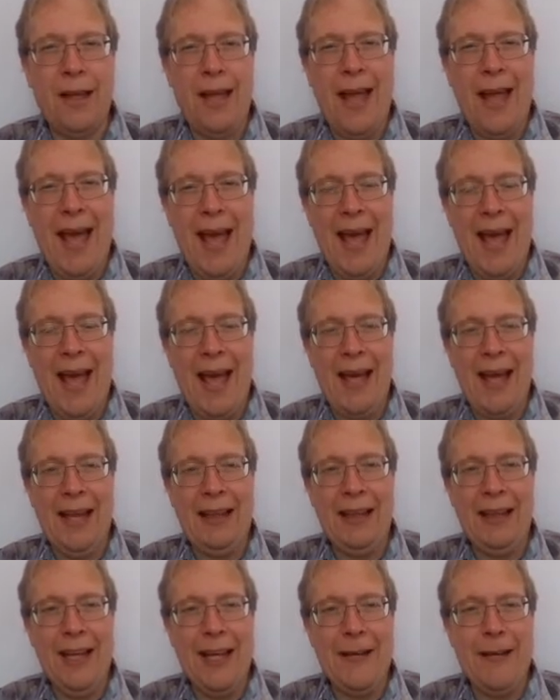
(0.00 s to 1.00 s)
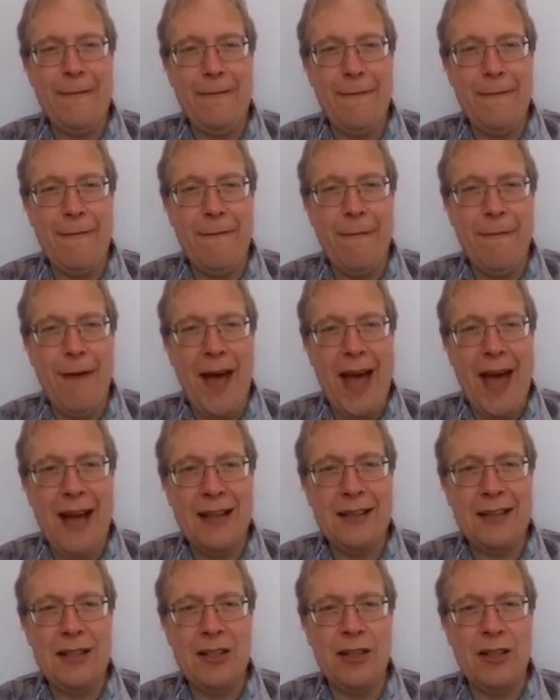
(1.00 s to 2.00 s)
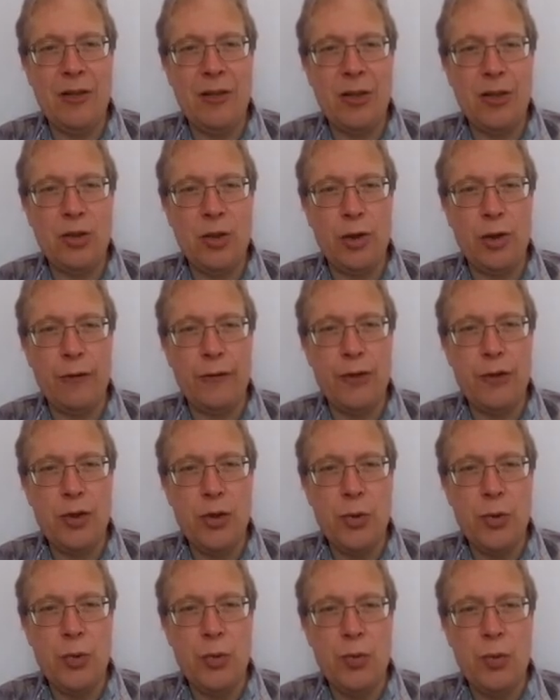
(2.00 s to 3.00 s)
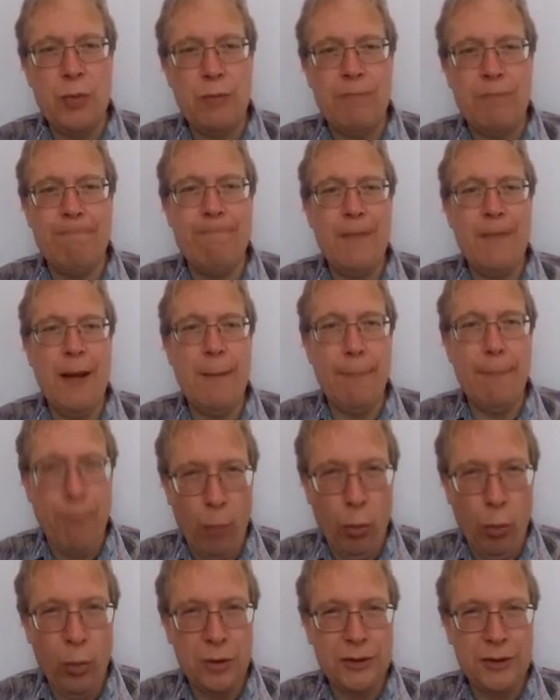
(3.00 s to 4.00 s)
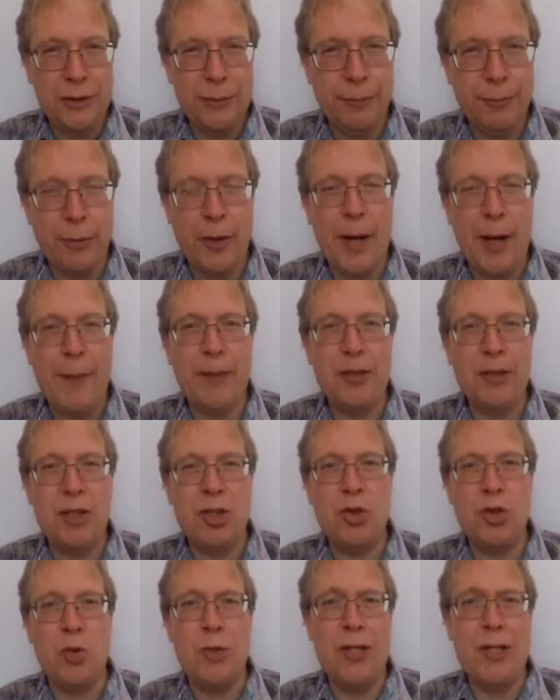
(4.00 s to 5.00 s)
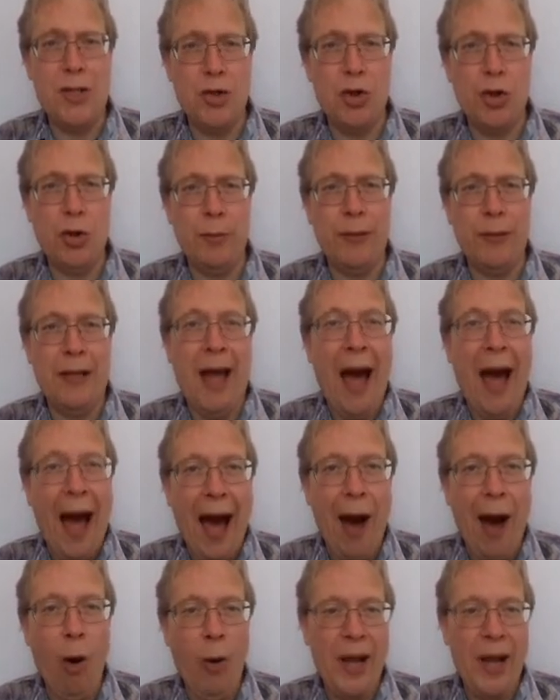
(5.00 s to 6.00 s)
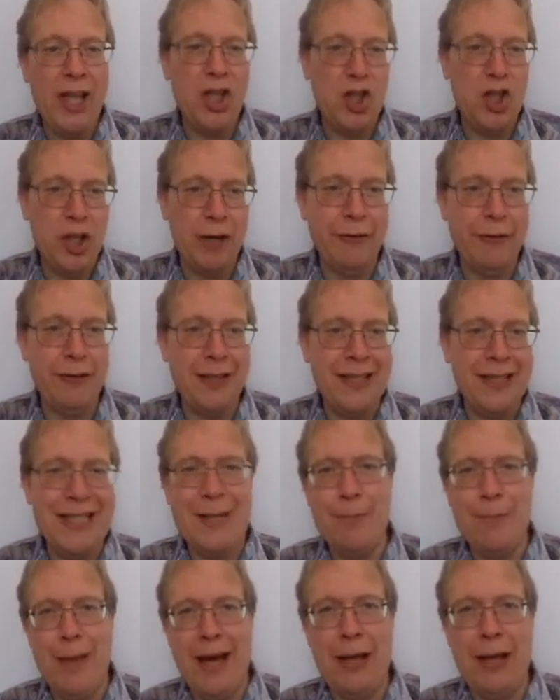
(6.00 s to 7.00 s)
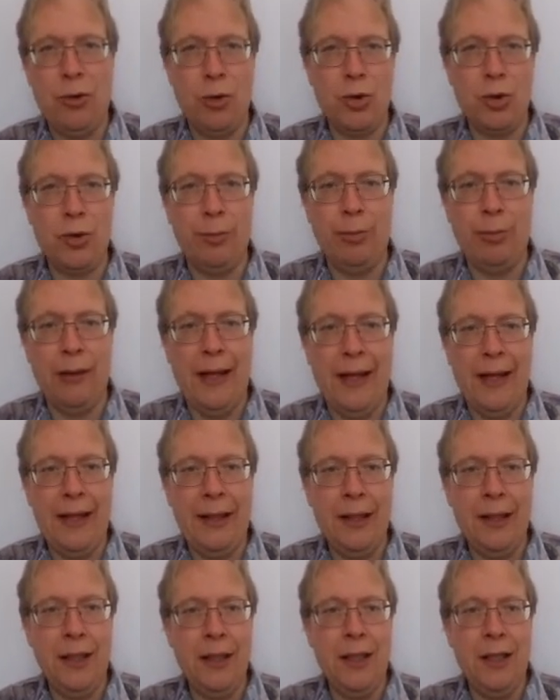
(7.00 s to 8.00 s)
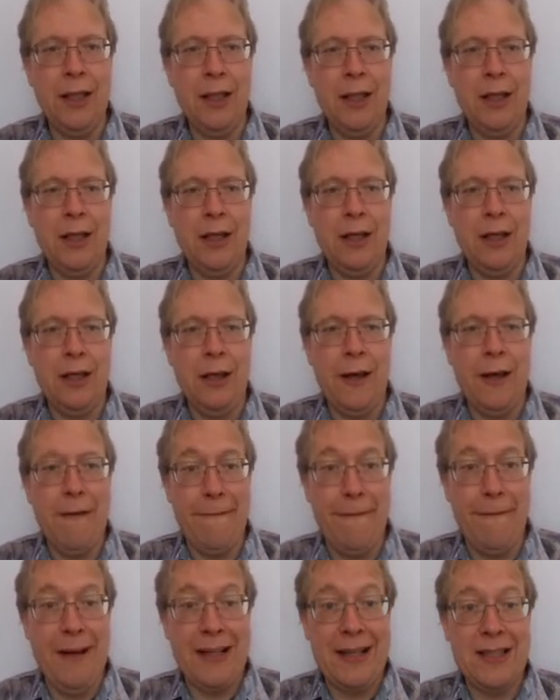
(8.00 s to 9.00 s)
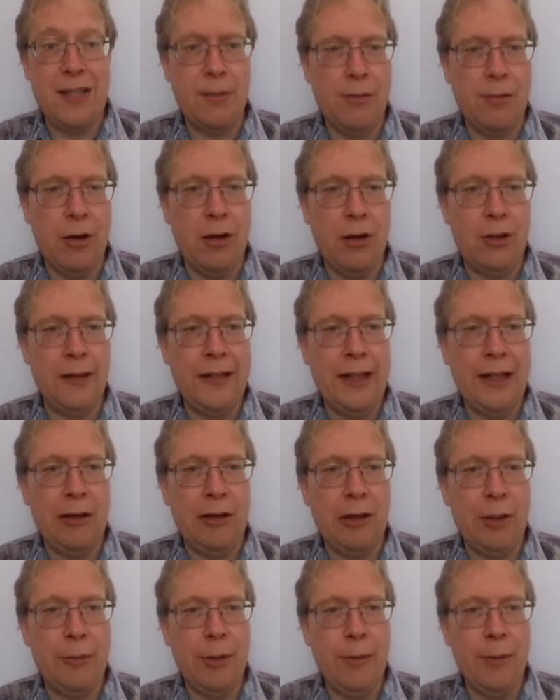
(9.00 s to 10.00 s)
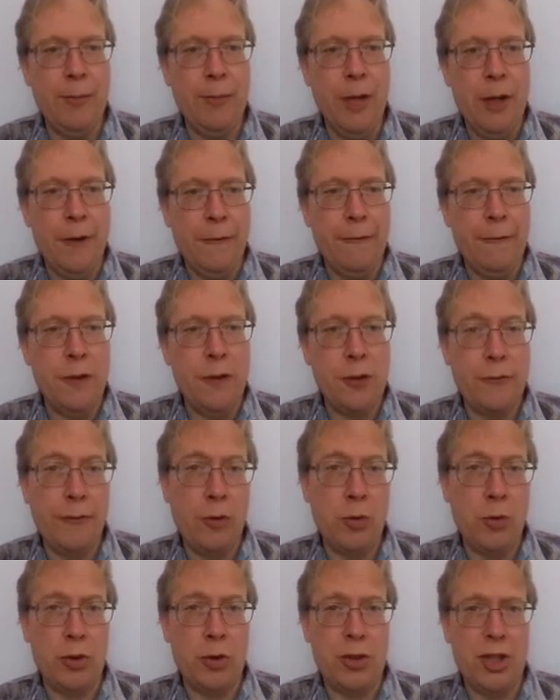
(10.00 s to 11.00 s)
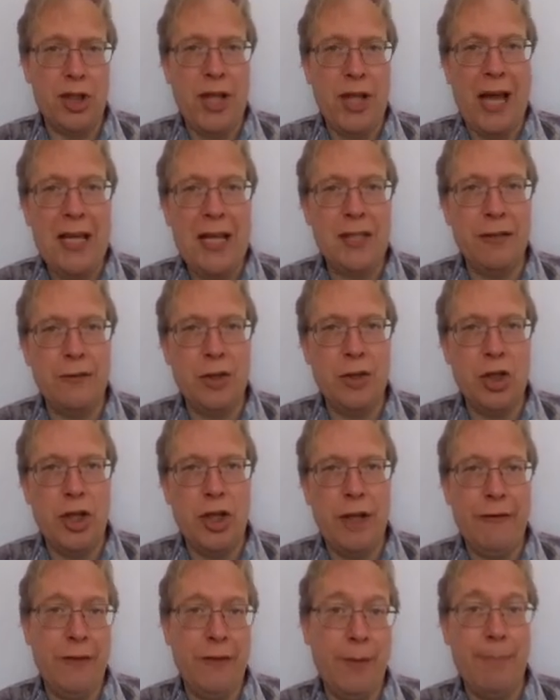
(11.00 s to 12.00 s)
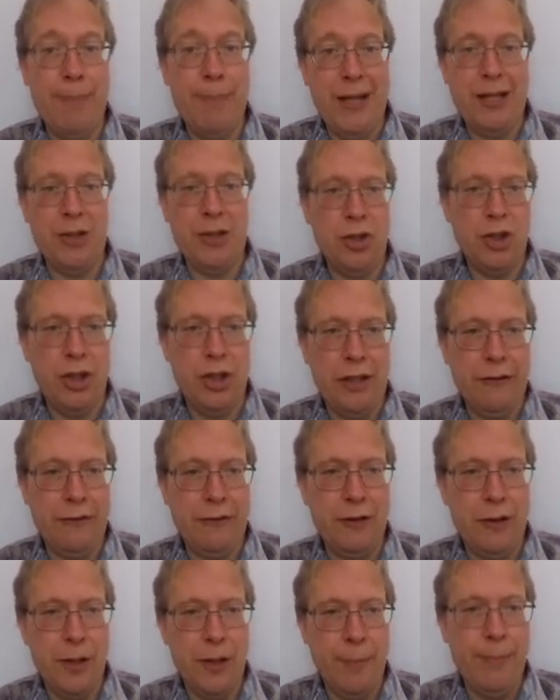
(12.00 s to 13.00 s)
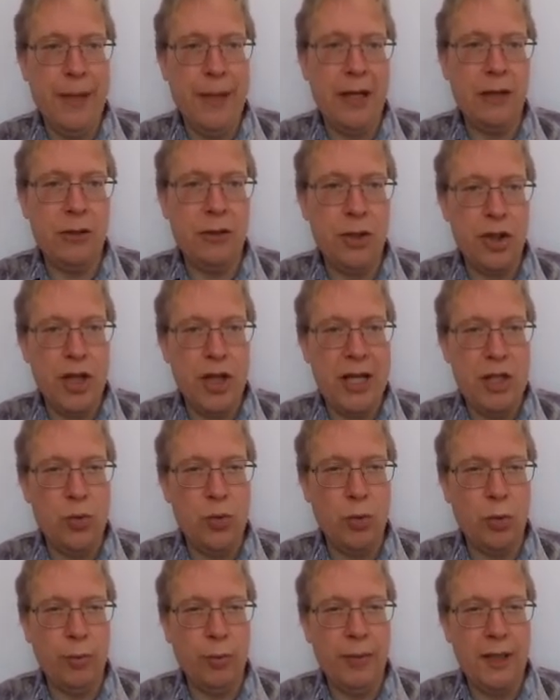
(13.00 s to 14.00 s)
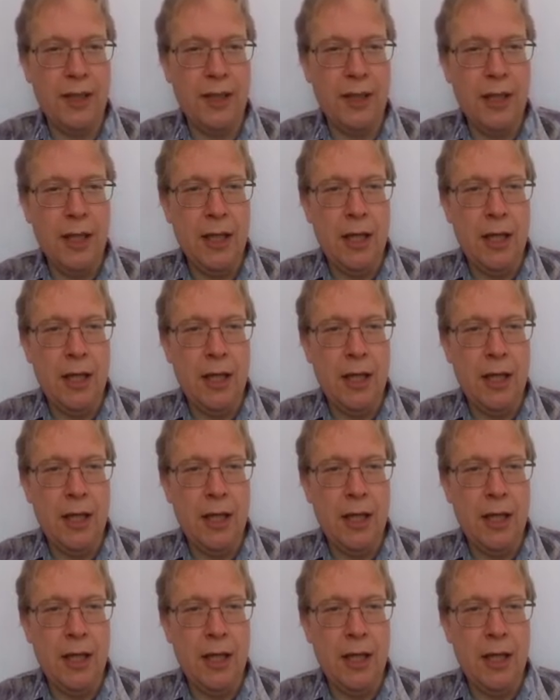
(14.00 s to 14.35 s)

in fact, there are sort of two important parameters to determine how a shift in demand or supply affects the market equilibrium. First, of course, the size of the shift. The bigger the shift, the bigger the change will be.